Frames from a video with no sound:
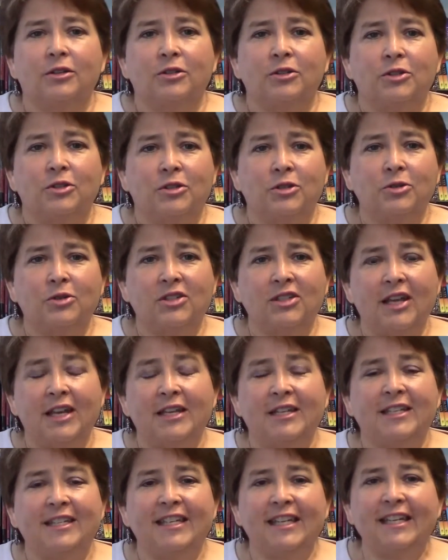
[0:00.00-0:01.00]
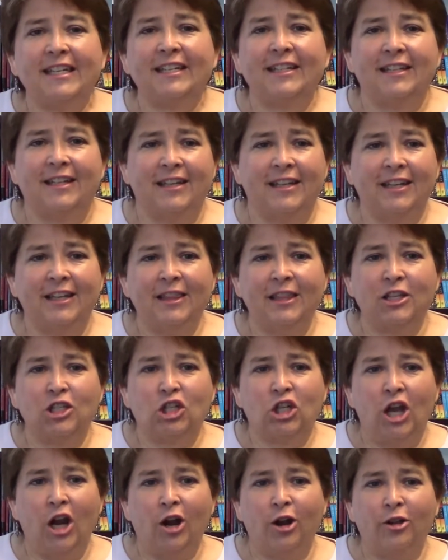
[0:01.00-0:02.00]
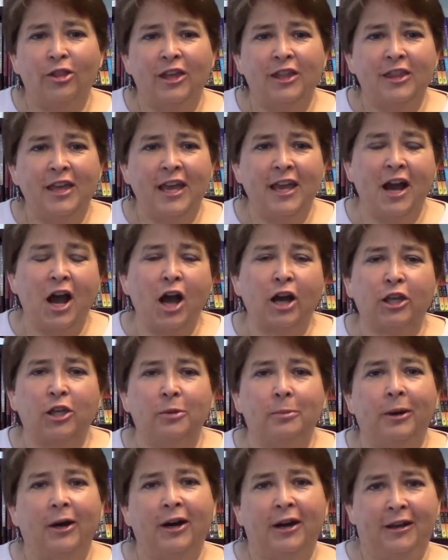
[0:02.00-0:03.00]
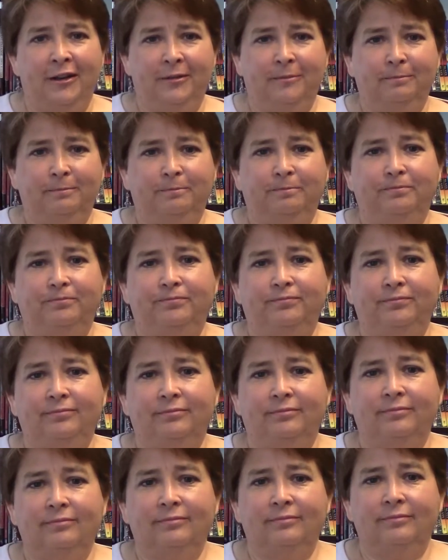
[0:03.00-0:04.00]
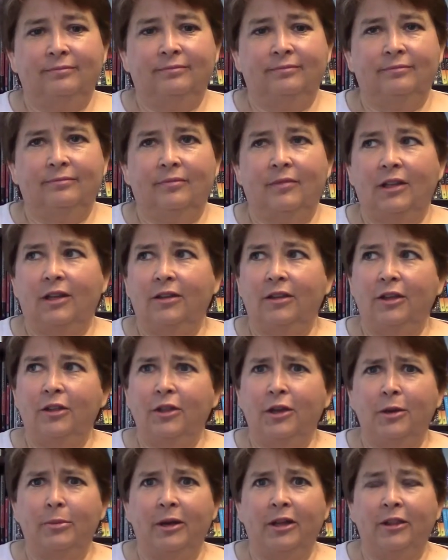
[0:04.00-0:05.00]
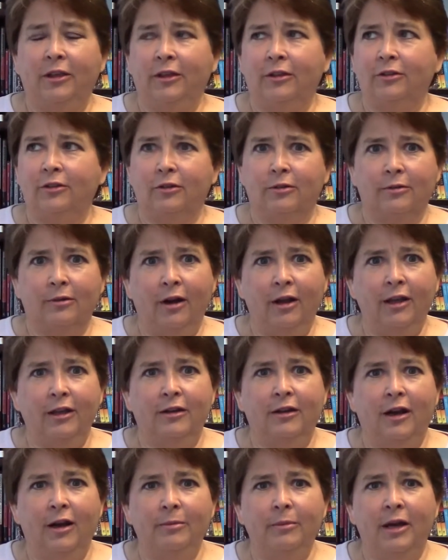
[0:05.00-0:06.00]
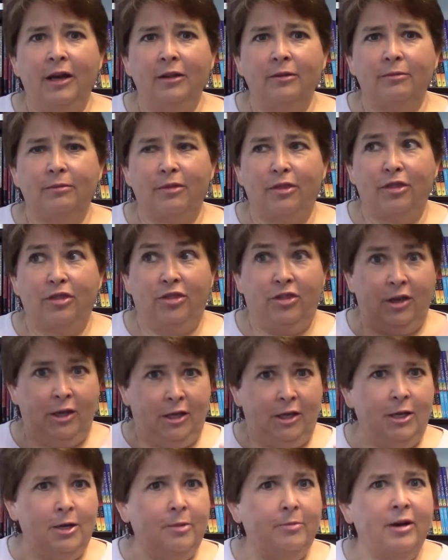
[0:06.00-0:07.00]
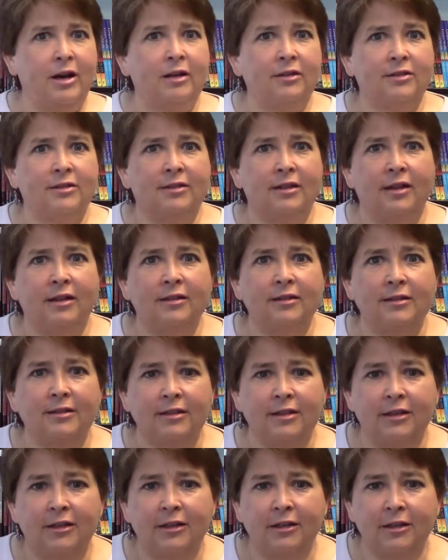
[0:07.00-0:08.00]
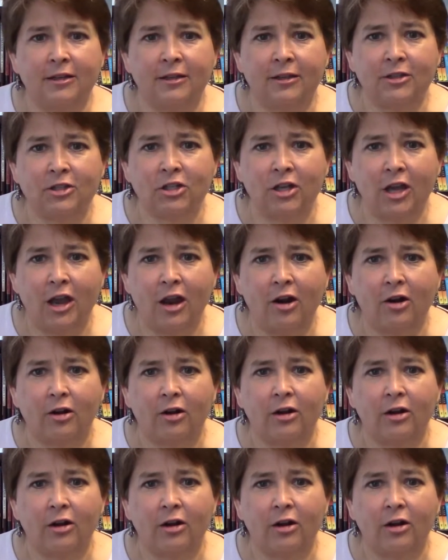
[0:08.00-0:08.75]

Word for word: to stay seated in the chair that they occupy. And they think about that. You're right. I'm not thinking about staying seated in the chair.